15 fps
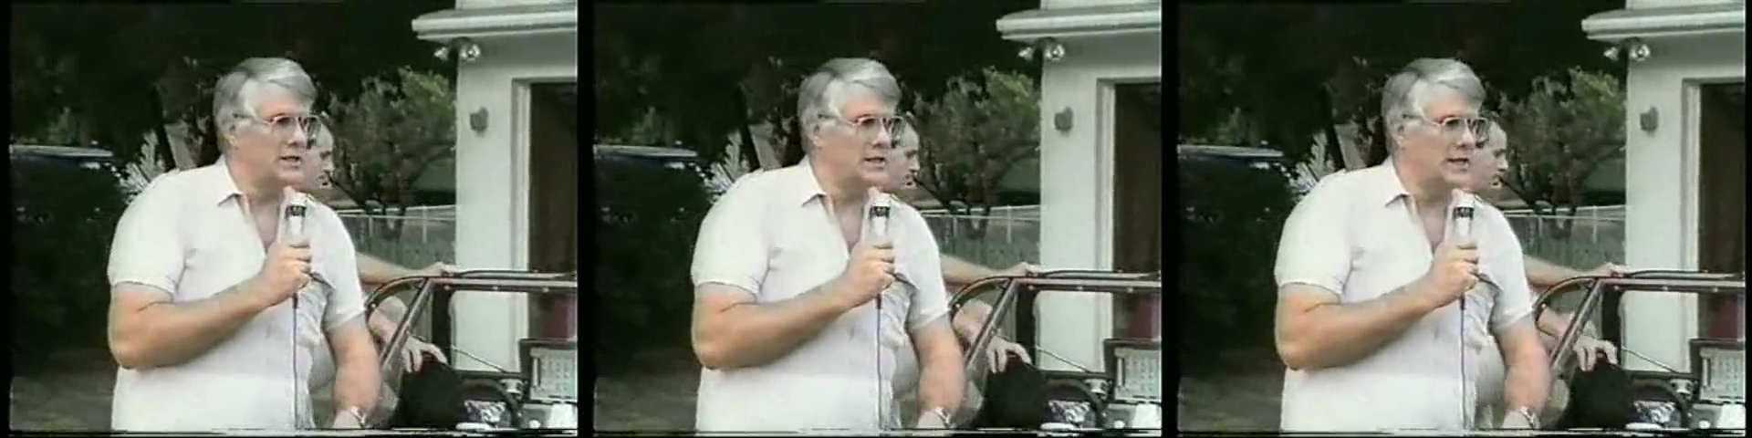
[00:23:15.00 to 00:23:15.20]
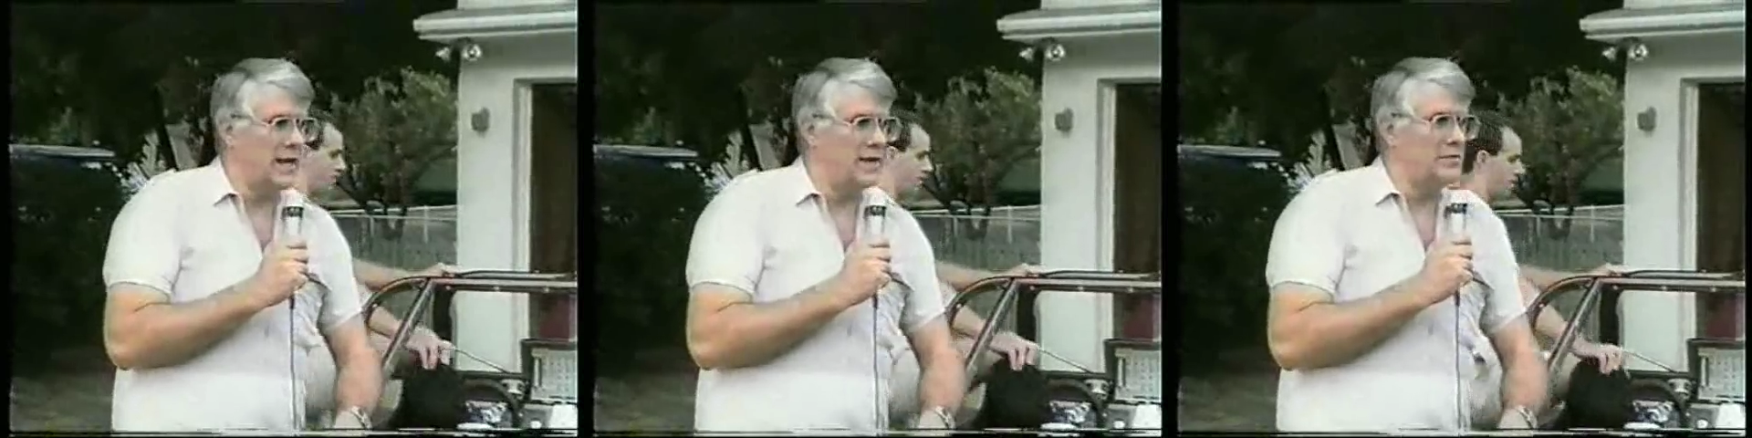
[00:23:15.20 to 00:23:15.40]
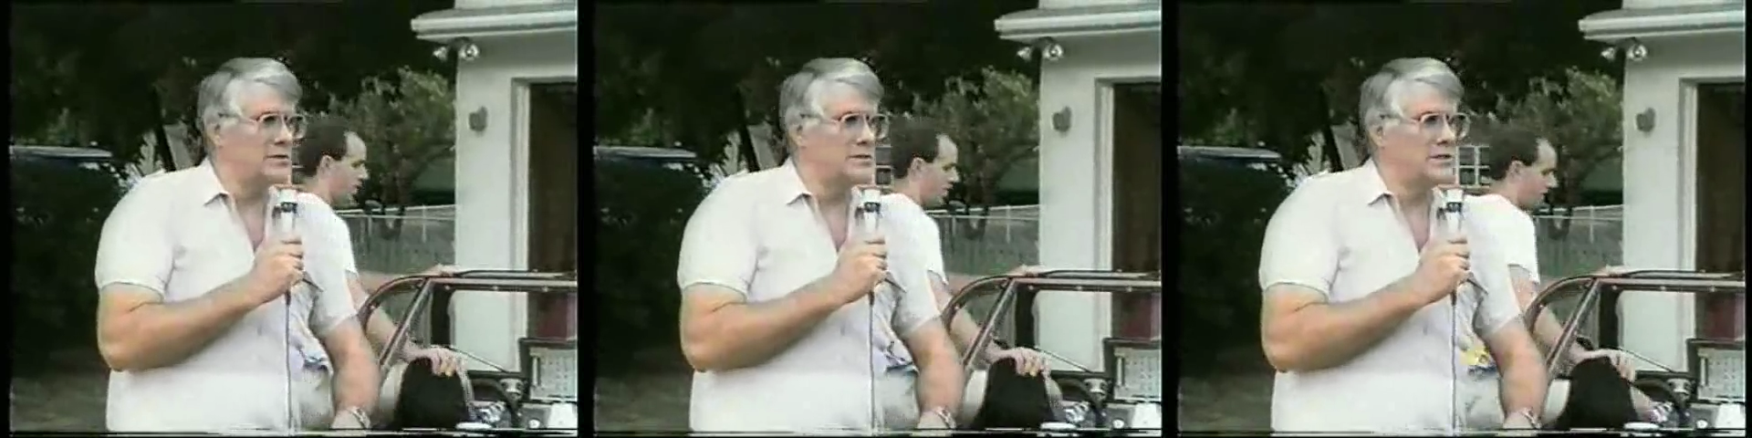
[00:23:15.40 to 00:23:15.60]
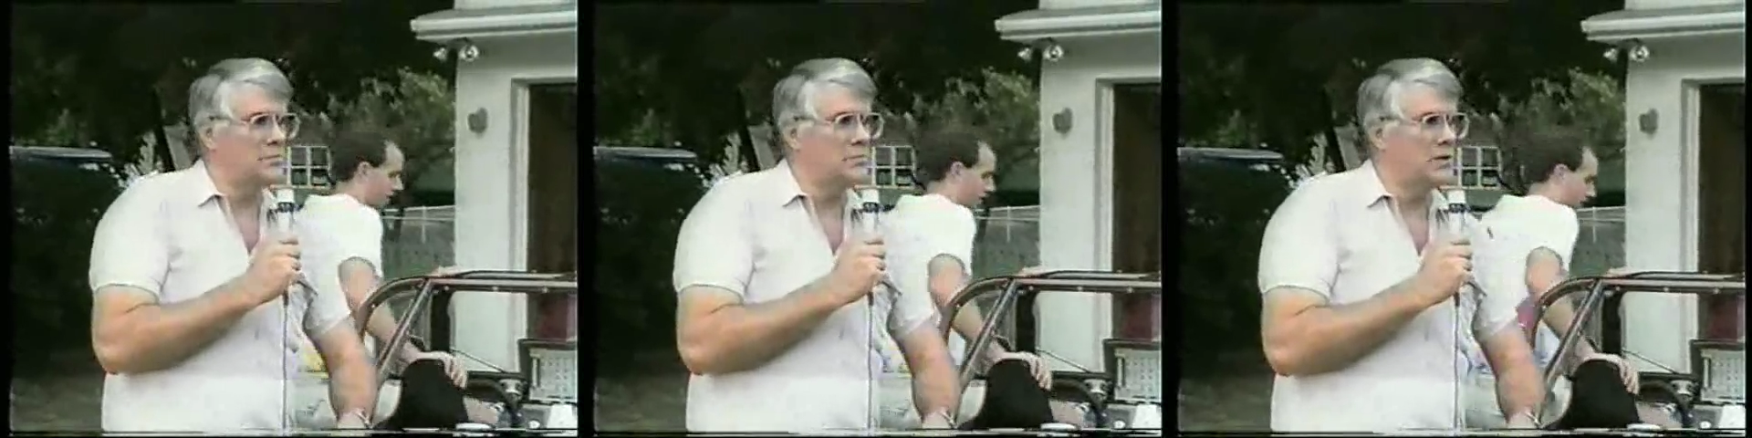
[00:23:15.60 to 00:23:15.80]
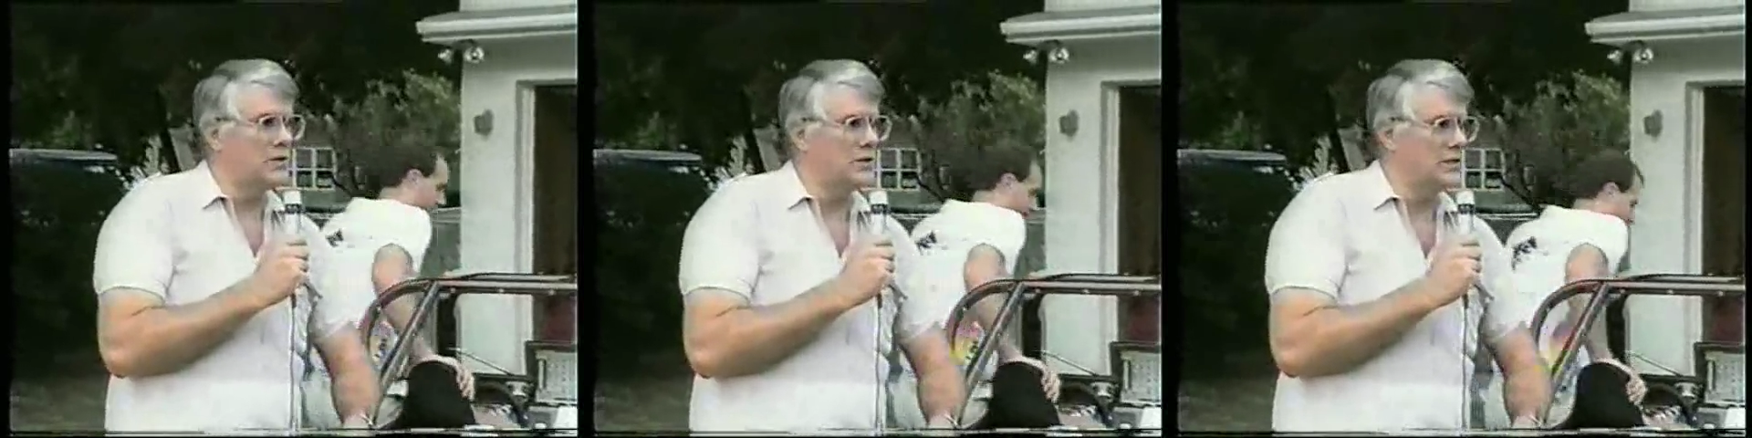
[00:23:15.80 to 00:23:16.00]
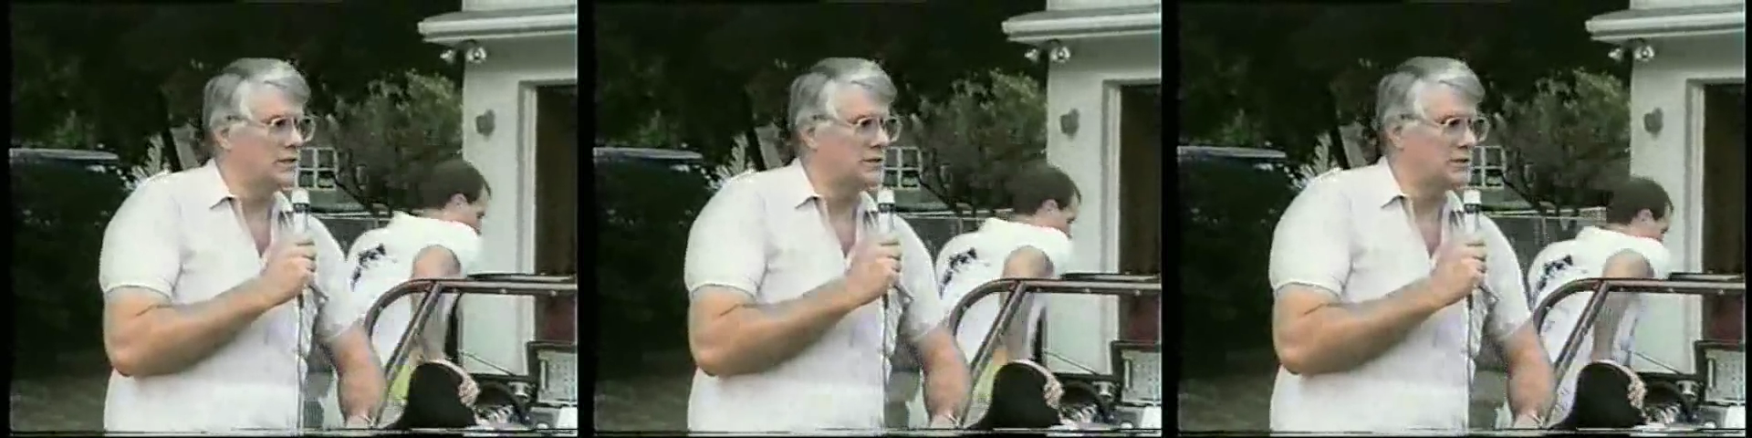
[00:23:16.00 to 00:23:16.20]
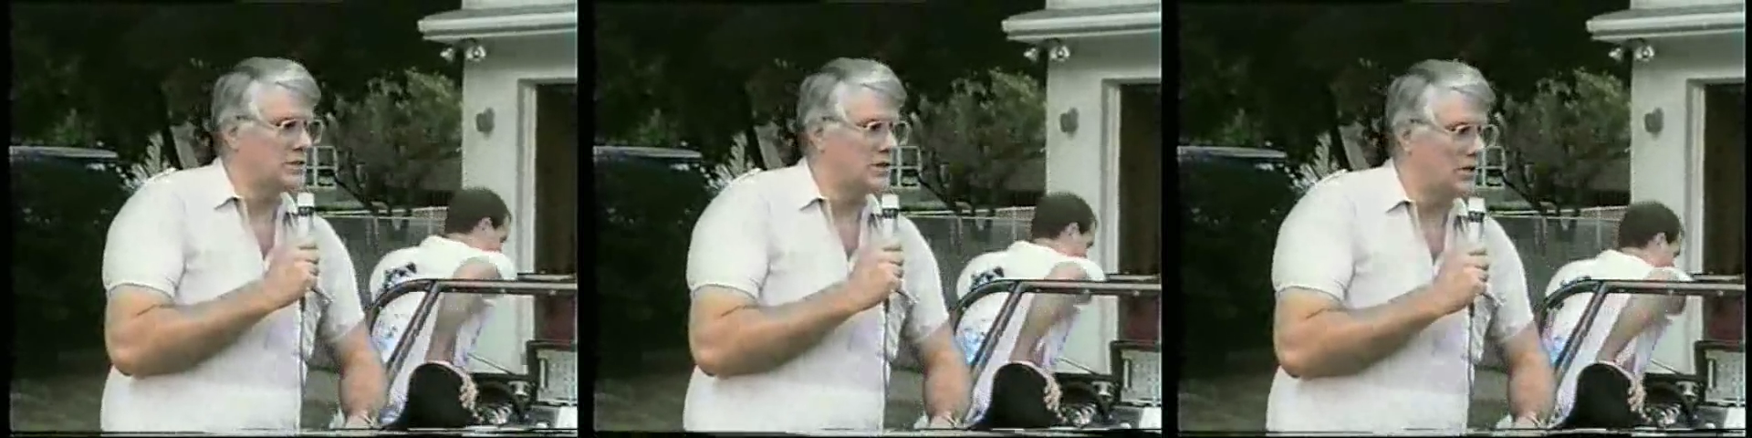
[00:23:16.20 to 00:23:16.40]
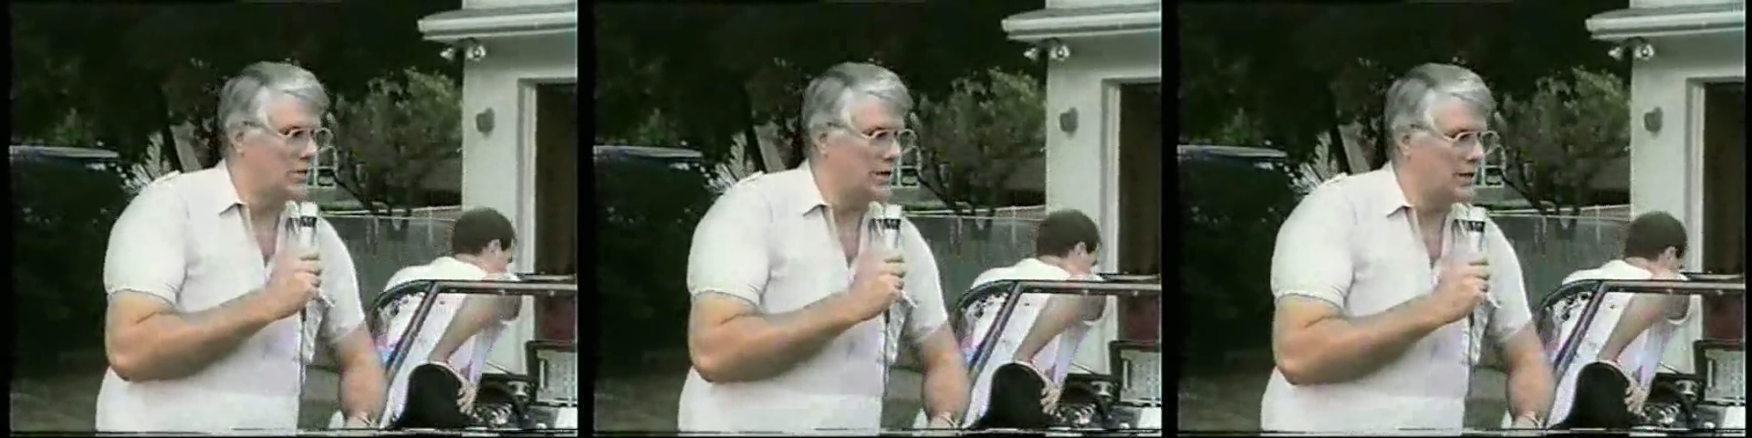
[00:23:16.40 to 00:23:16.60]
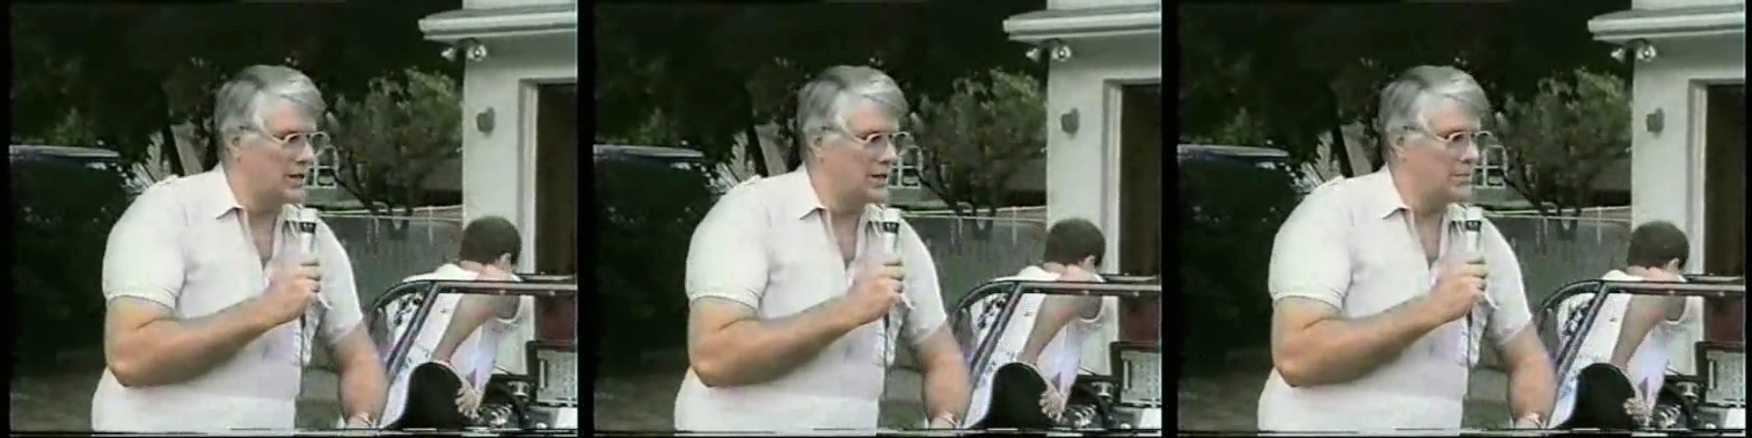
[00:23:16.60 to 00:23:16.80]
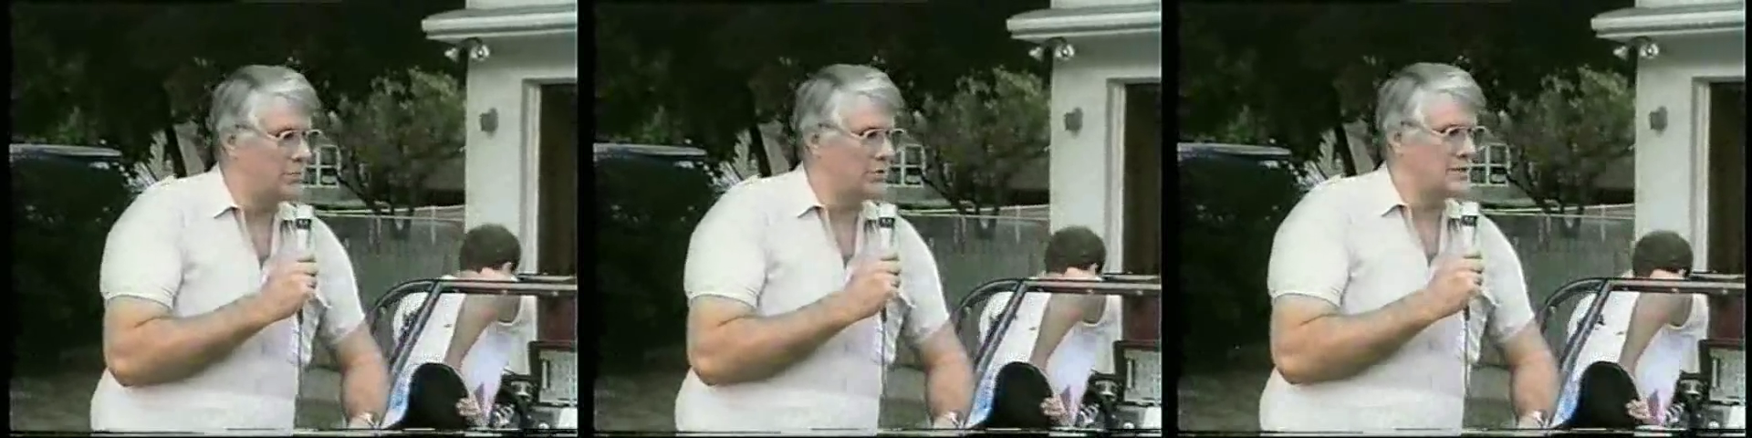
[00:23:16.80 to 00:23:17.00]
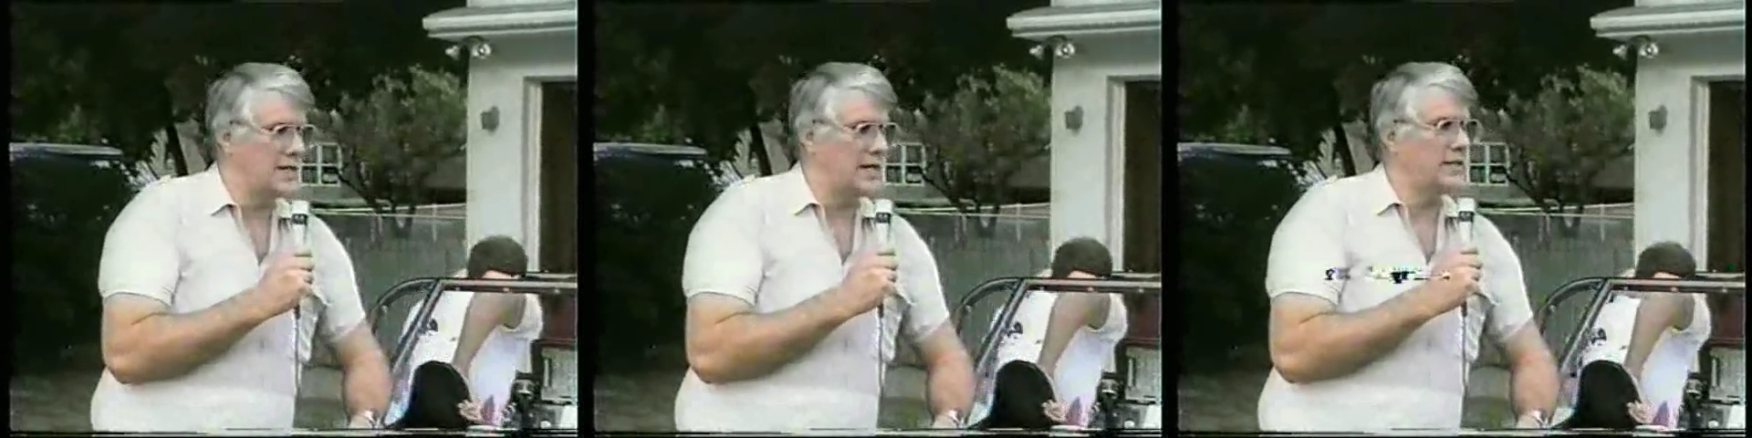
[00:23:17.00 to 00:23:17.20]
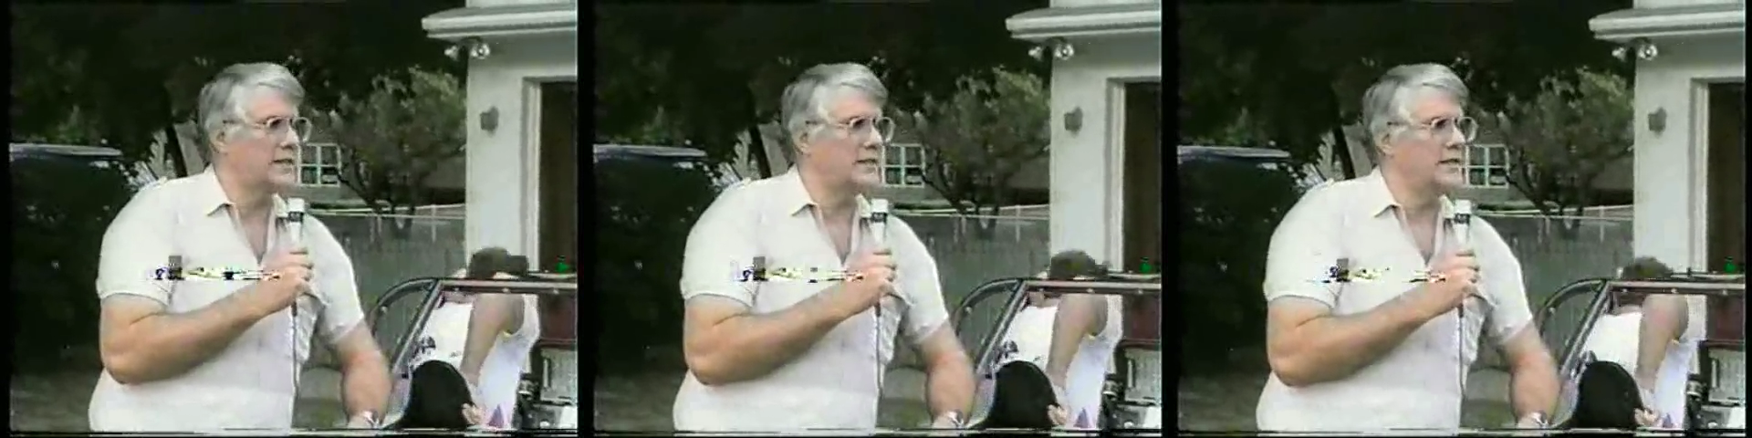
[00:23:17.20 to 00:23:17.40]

that gave us the abilities to go in and to protect